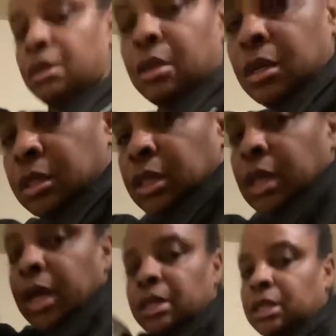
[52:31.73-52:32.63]
Because a
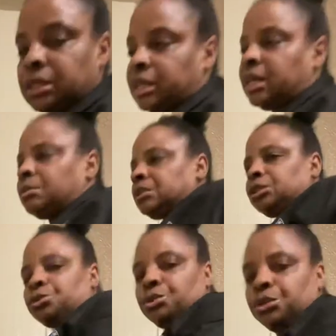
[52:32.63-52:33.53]
lot of the times
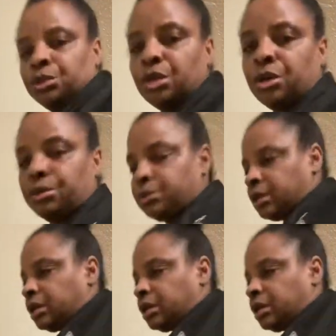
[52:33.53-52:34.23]
it's who you know.